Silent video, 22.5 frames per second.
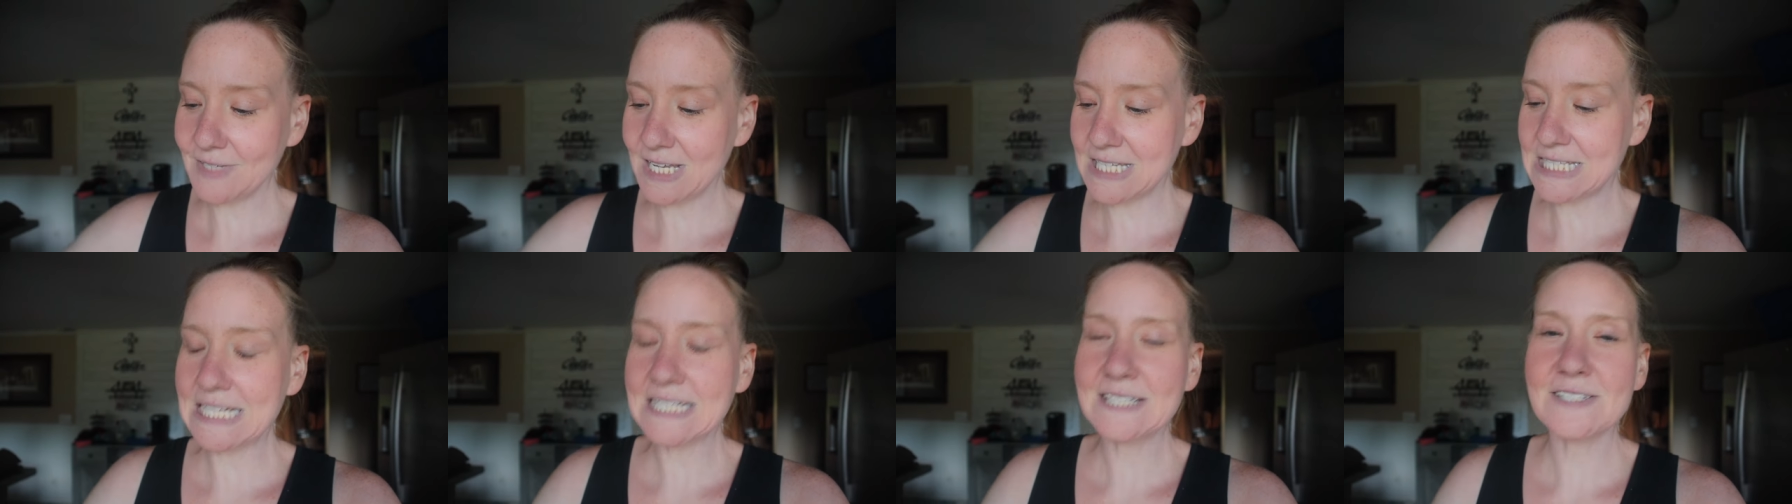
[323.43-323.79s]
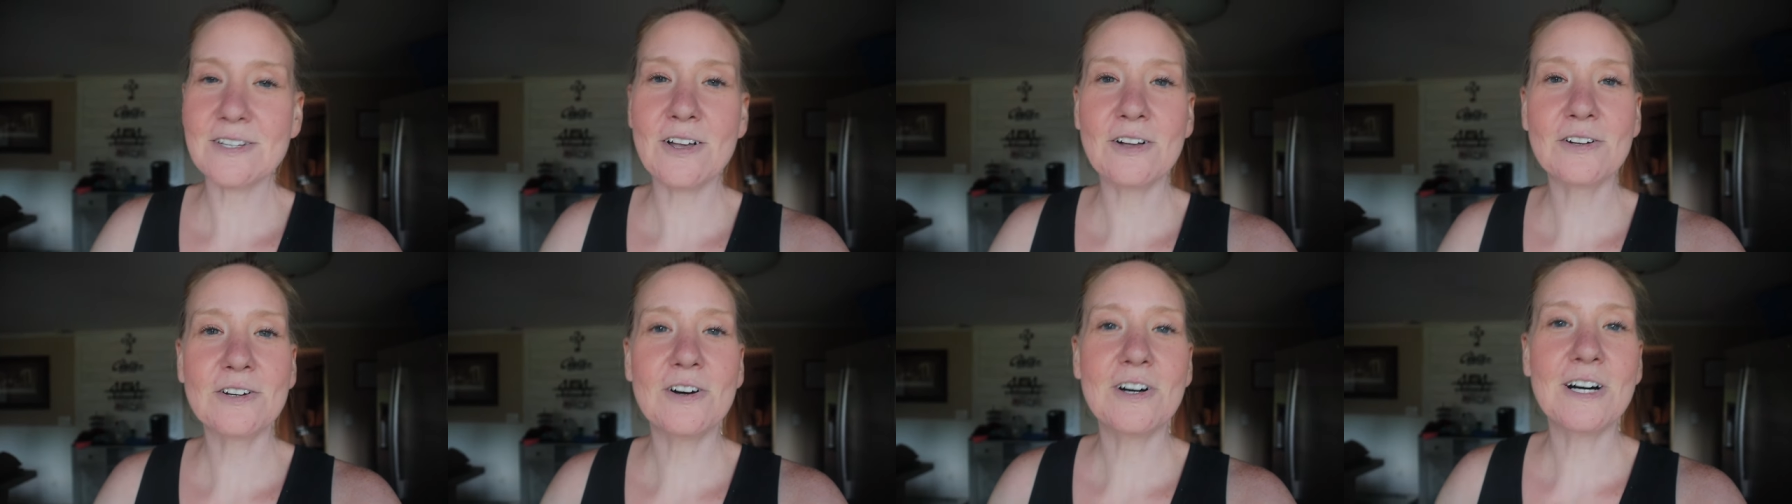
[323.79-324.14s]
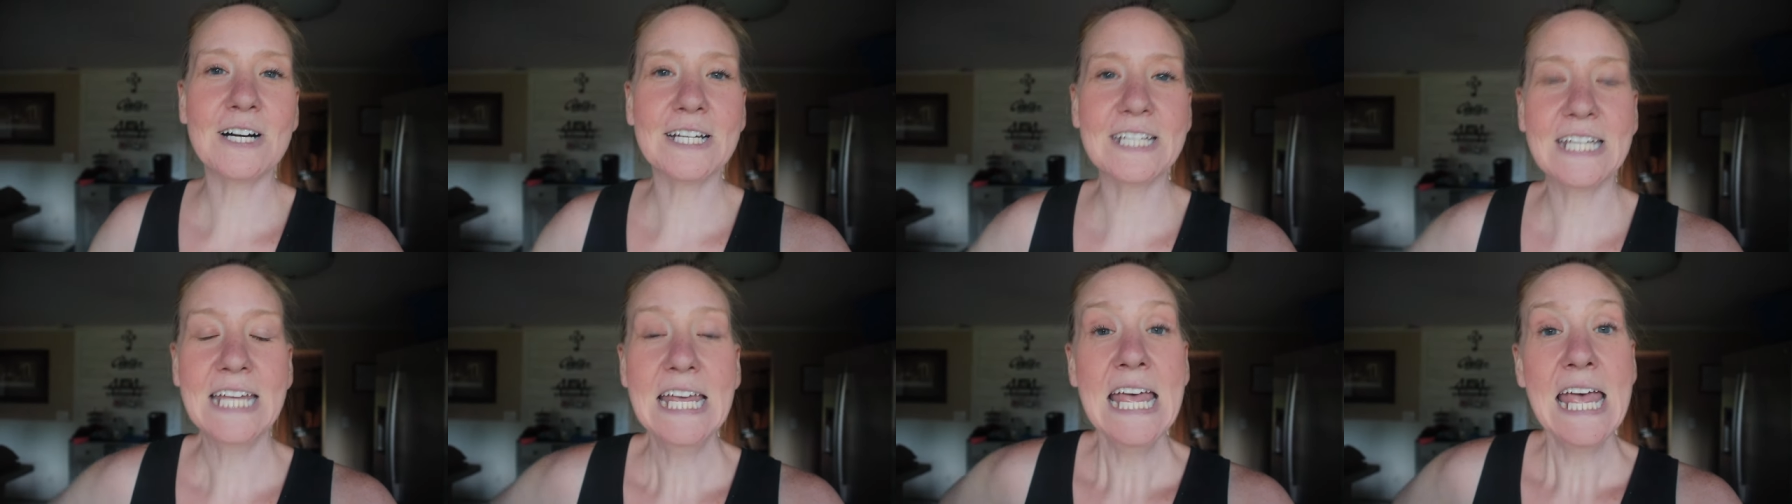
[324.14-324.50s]
that's all
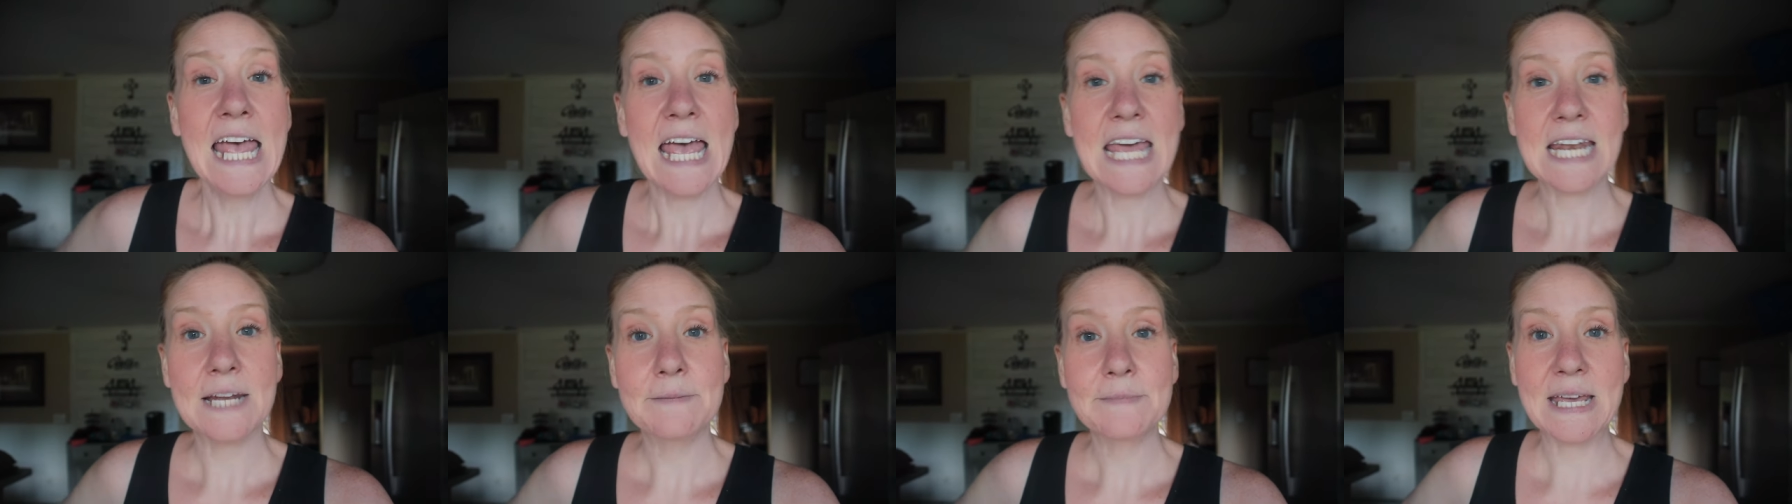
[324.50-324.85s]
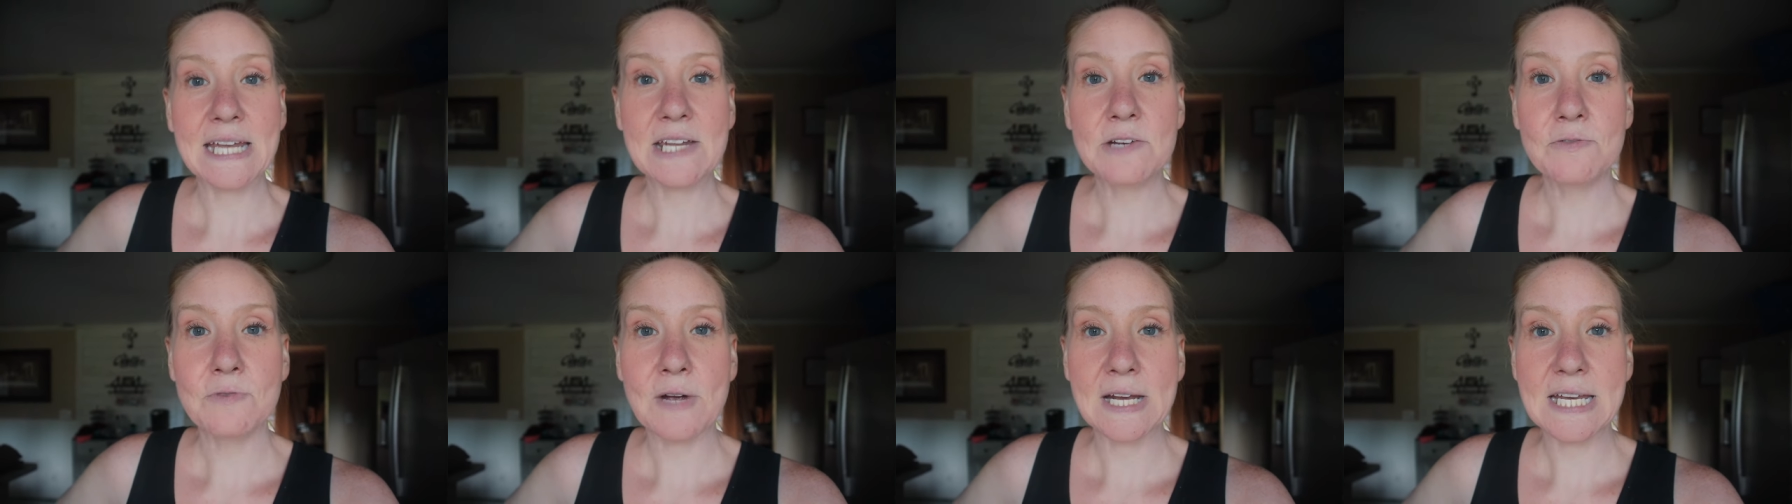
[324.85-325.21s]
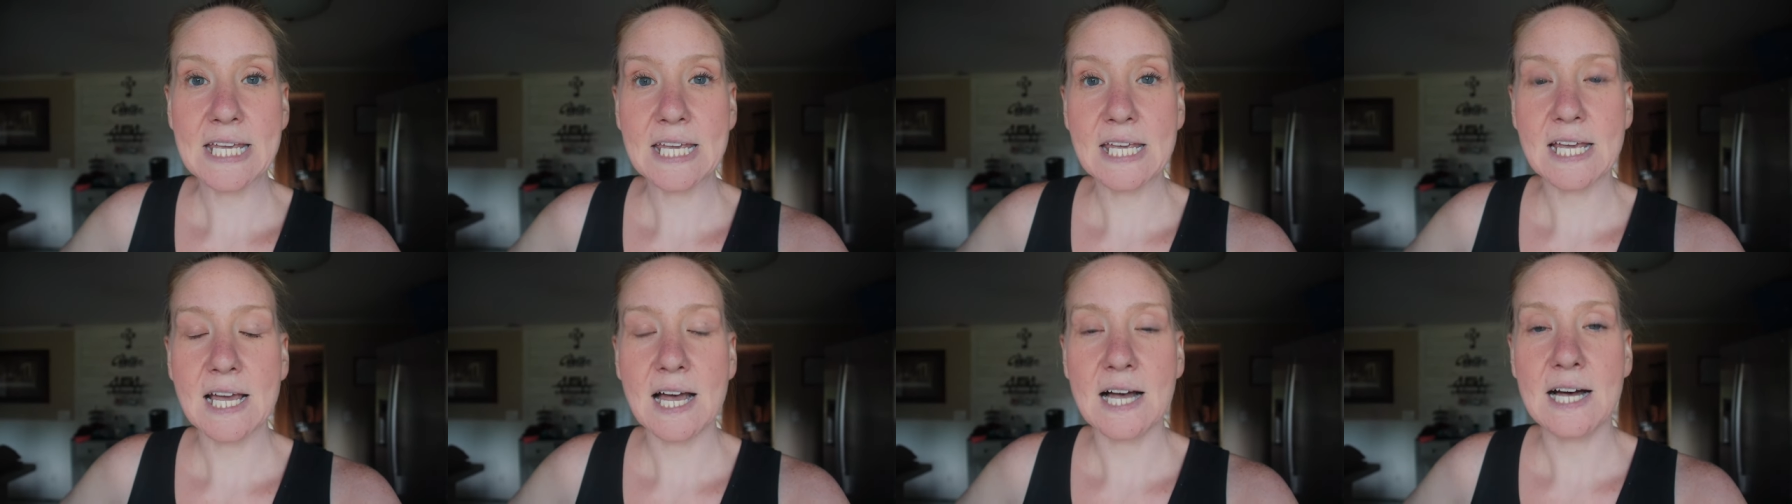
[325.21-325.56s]
gone and I'm getting
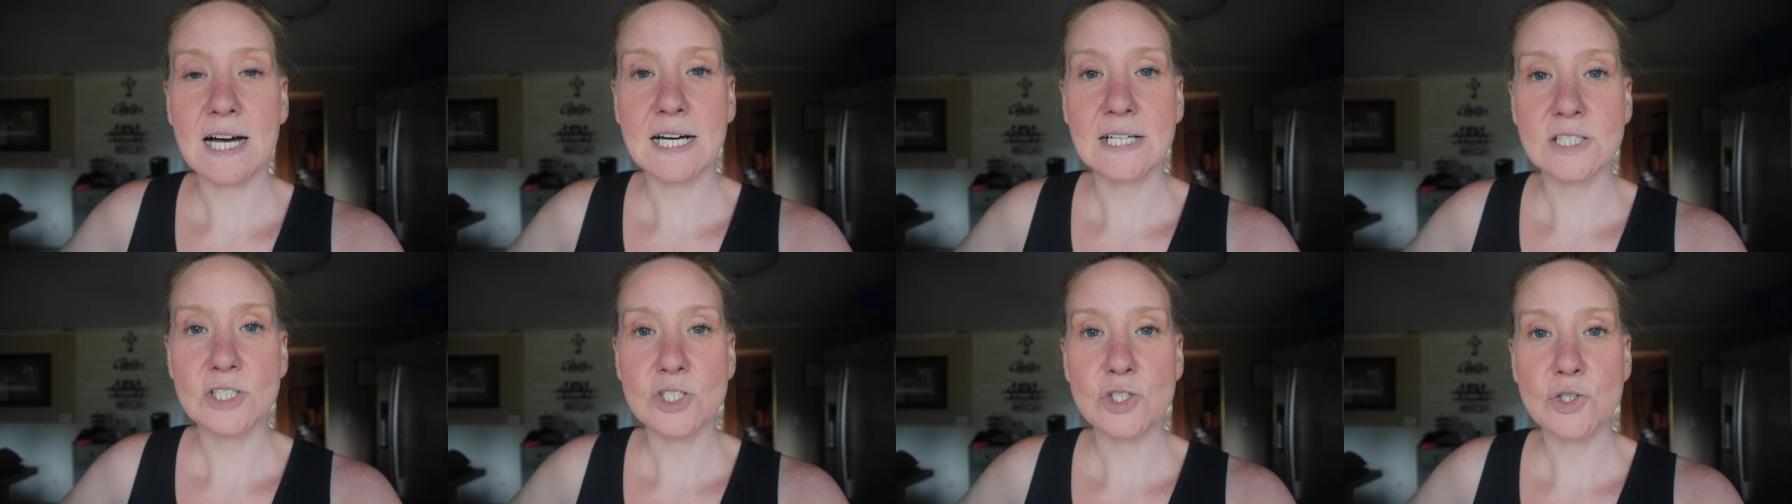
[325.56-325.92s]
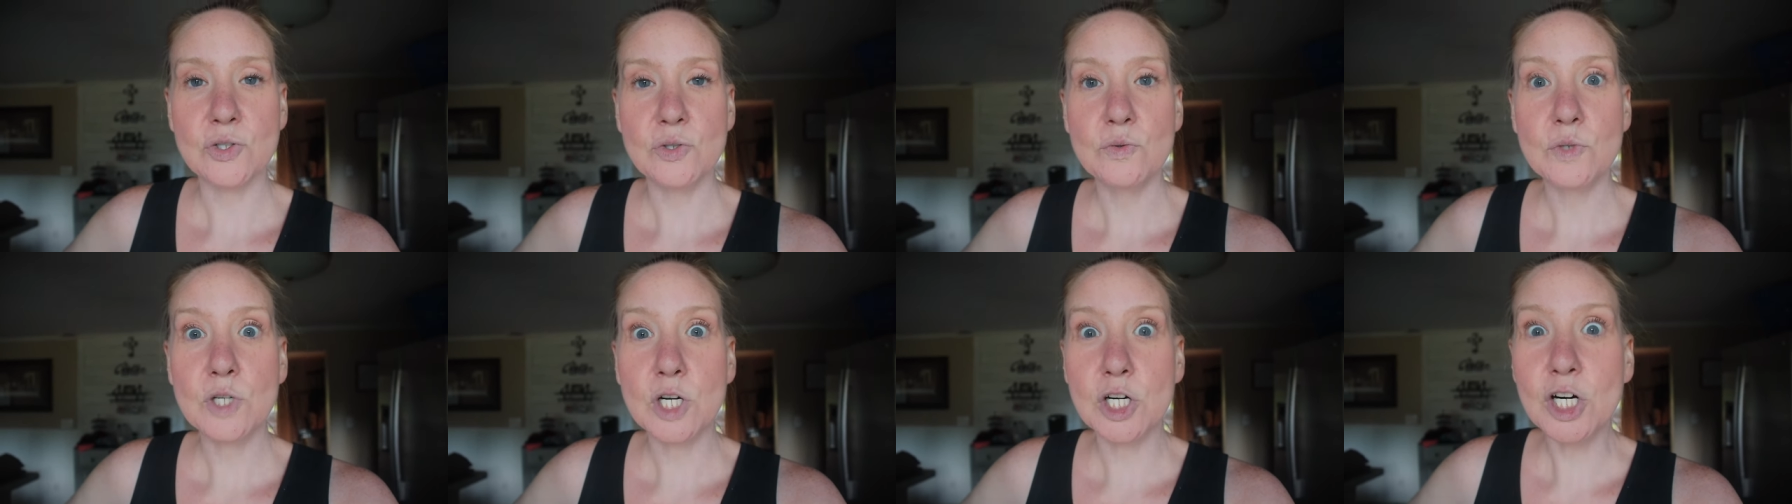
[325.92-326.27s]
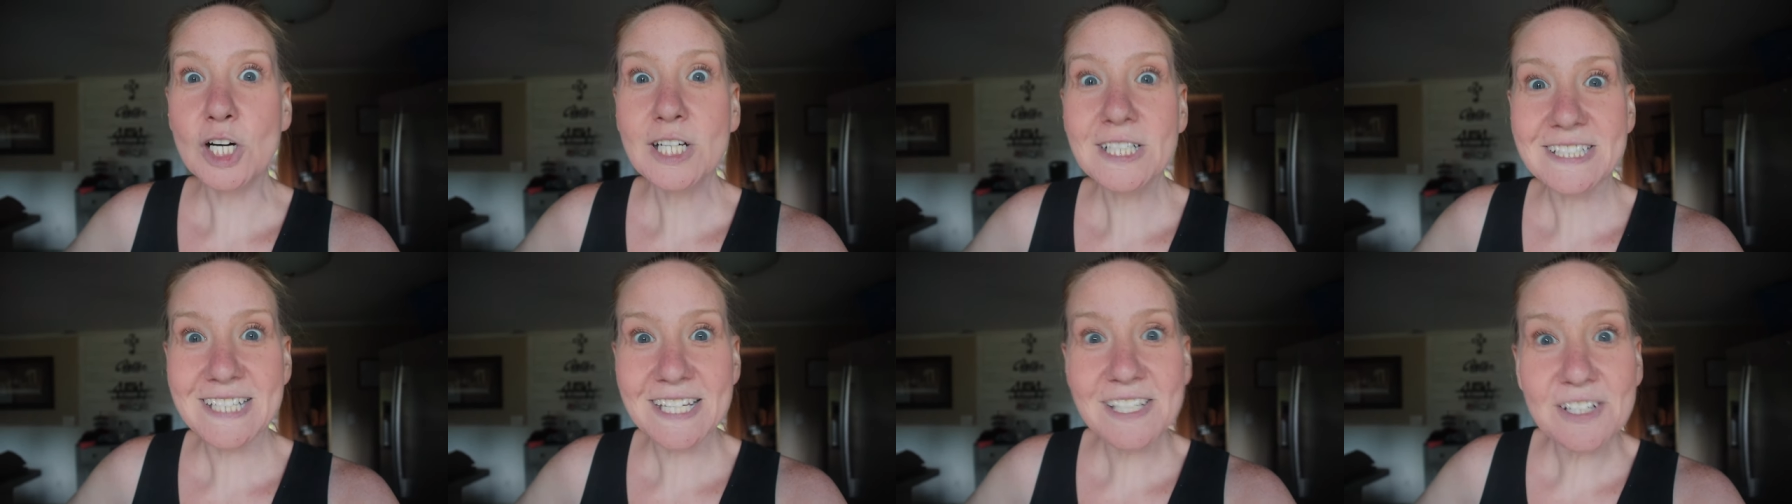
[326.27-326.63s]
ready uh, to
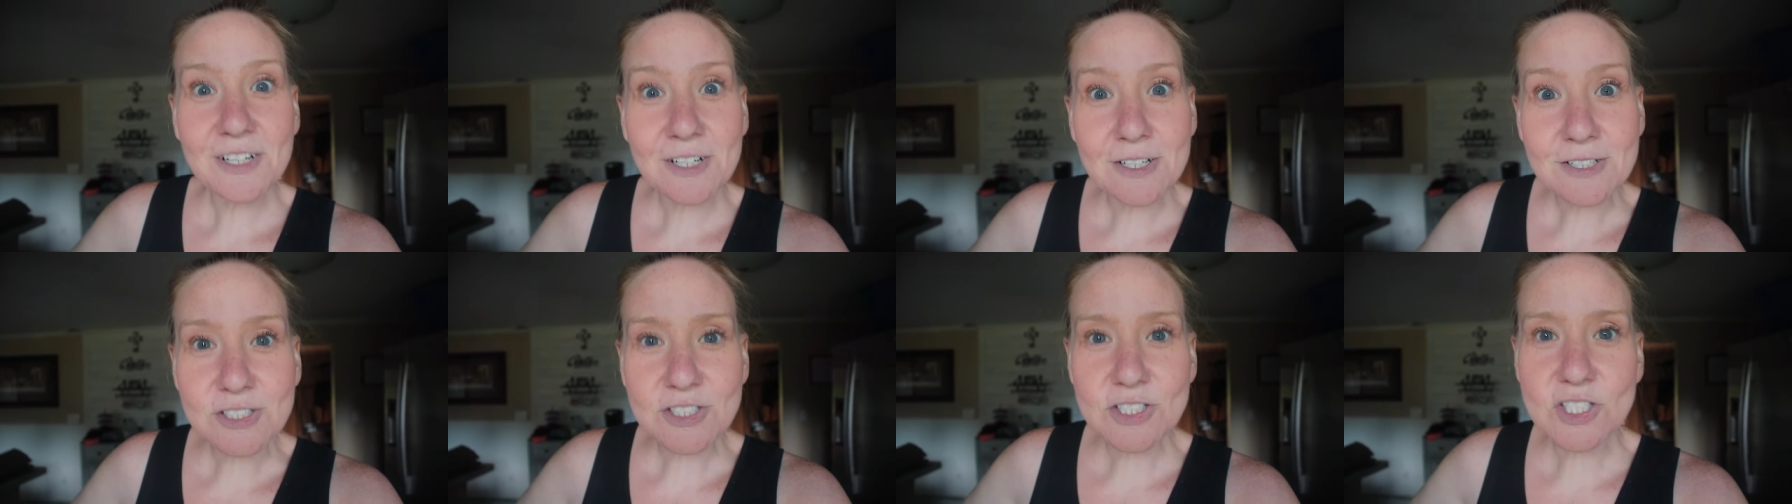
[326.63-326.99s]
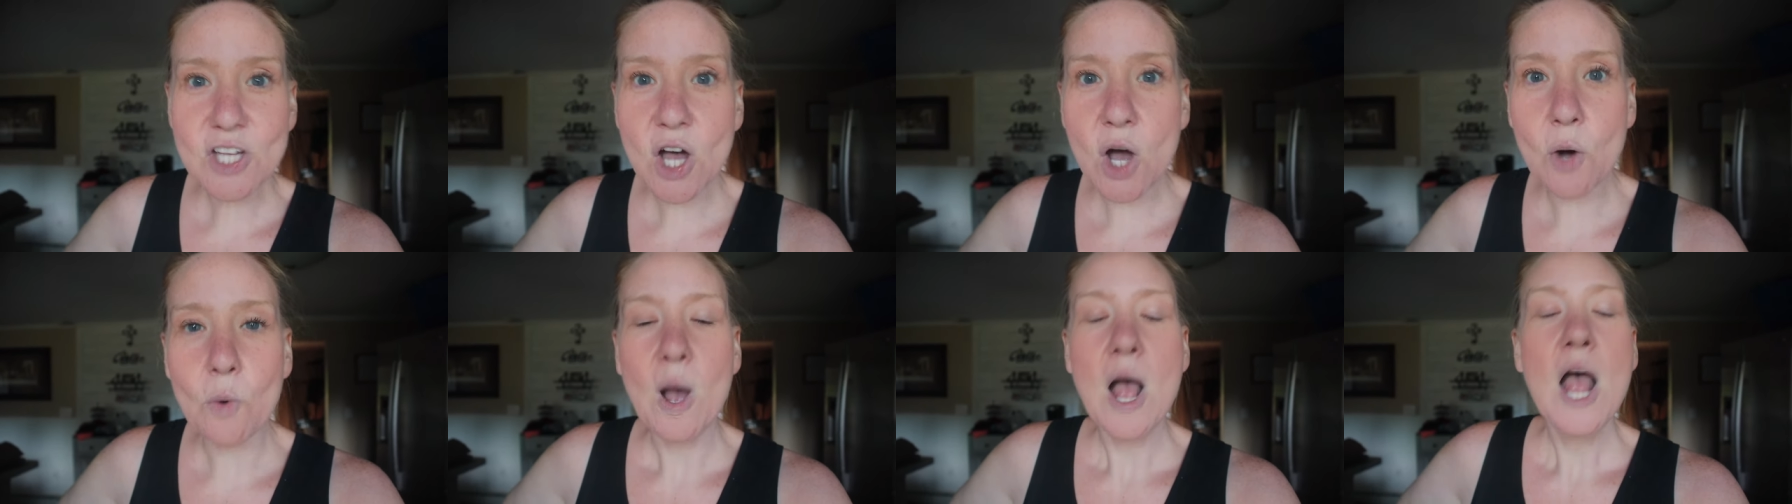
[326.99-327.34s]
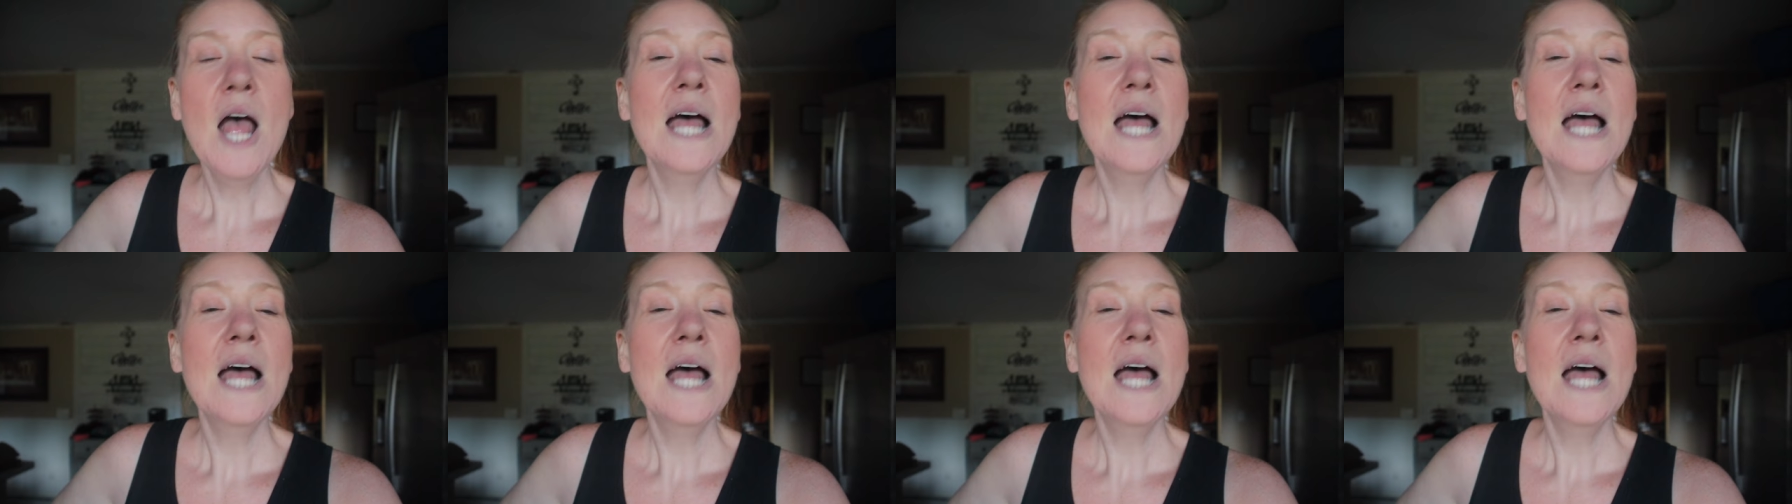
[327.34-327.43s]
cook dinner. So